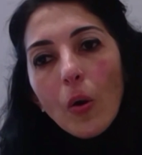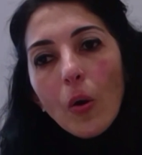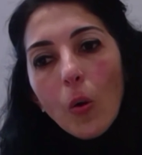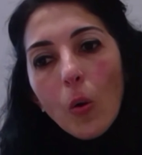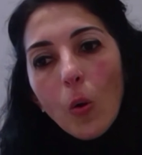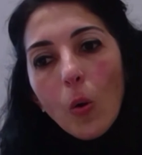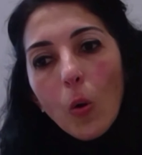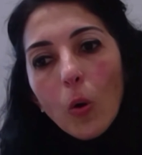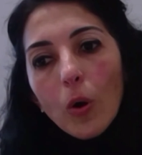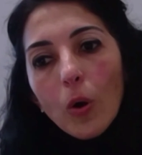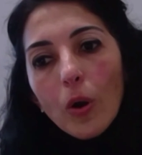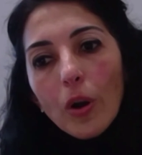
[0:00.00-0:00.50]

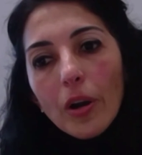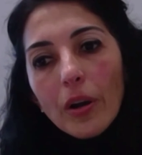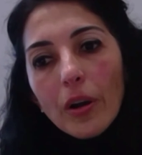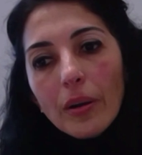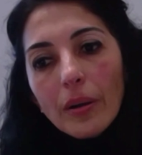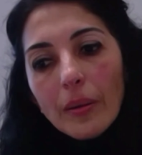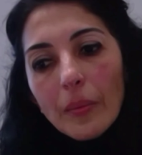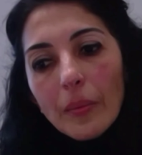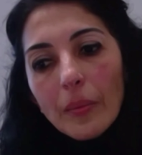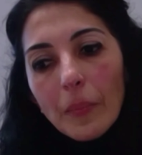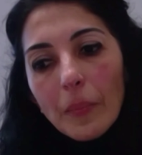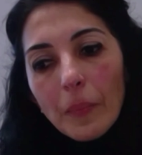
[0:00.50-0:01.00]

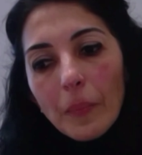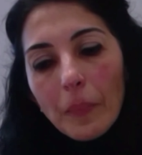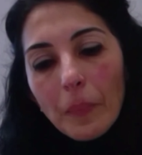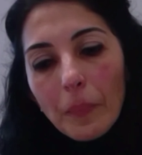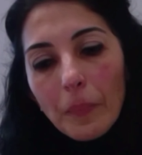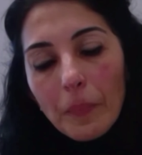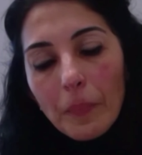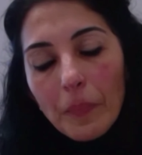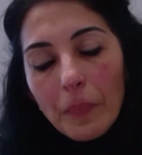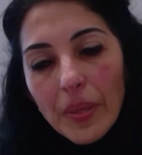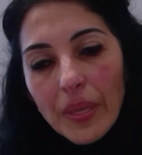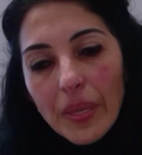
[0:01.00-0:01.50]
or
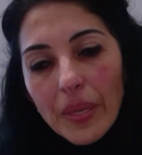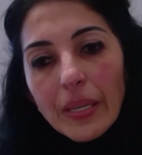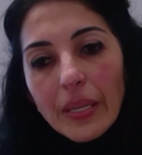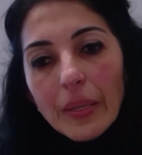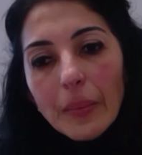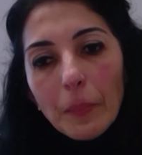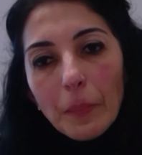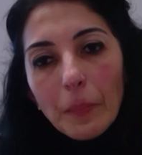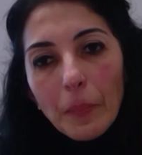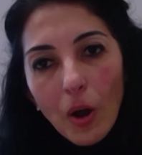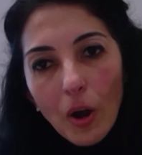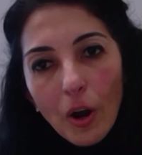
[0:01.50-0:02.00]

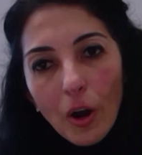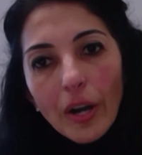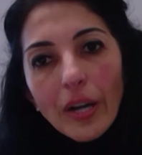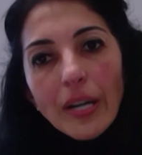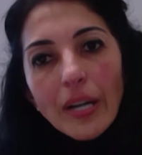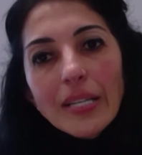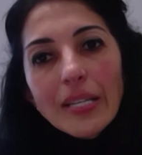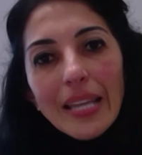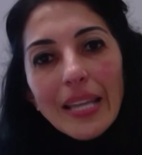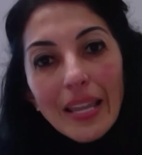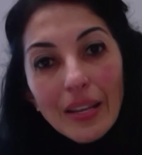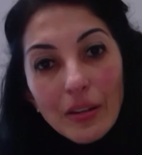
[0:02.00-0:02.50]
being
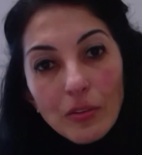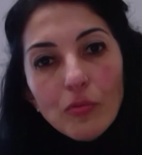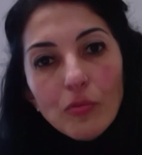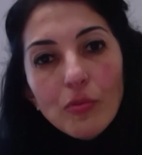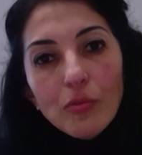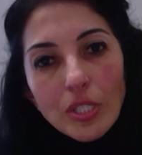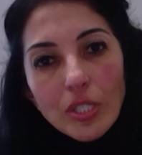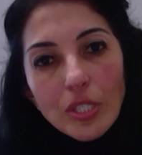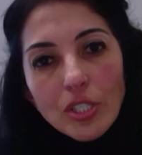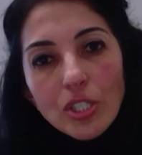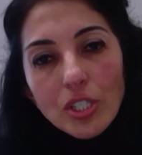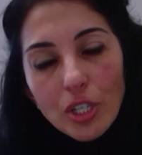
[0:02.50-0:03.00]
part and
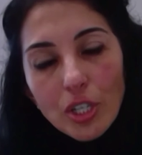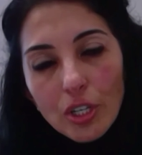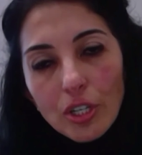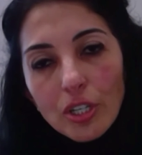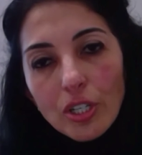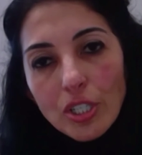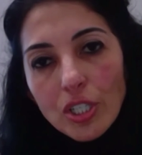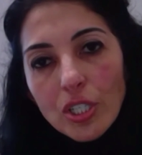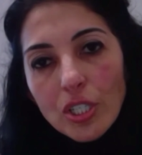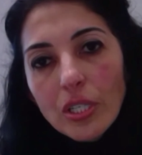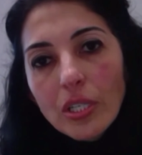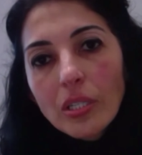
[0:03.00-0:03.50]

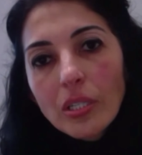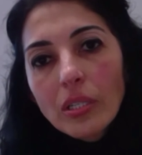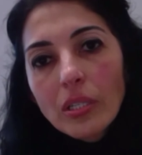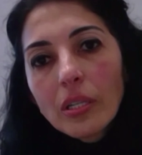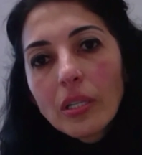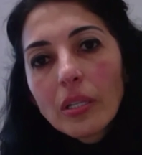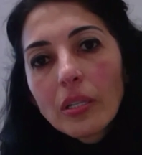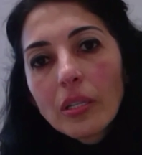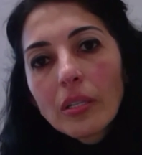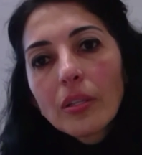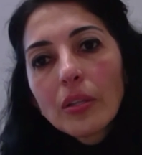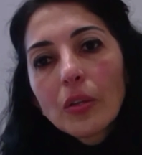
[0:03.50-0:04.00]
researching
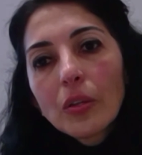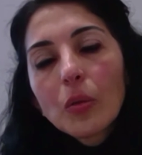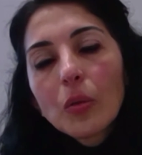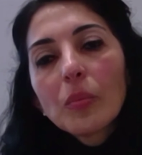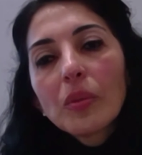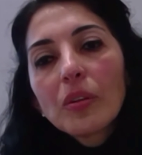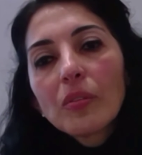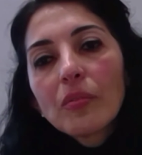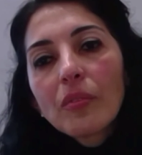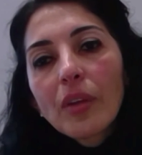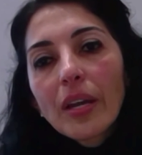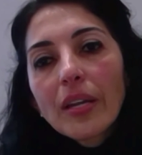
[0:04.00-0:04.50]

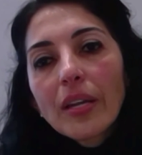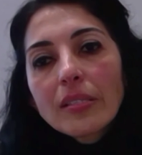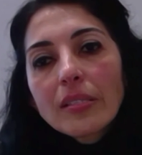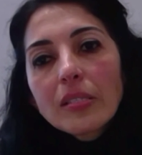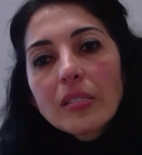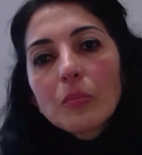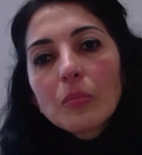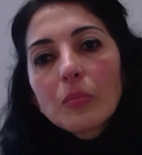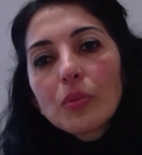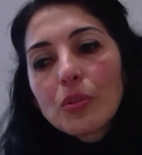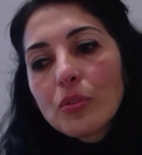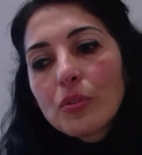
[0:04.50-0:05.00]
human rights
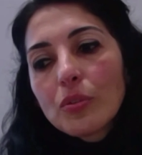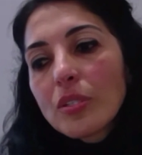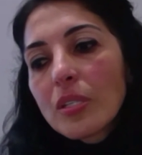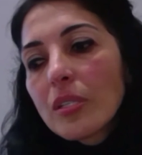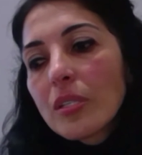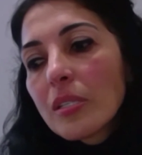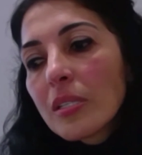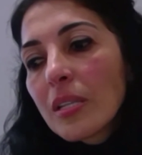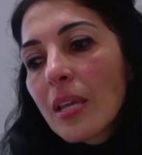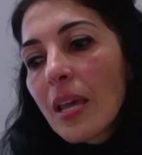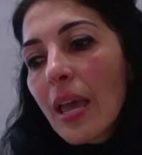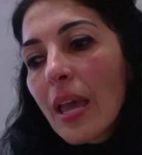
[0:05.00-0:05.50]

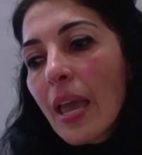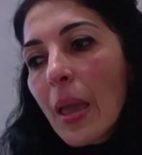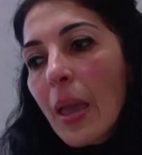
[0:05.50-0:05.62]
abuses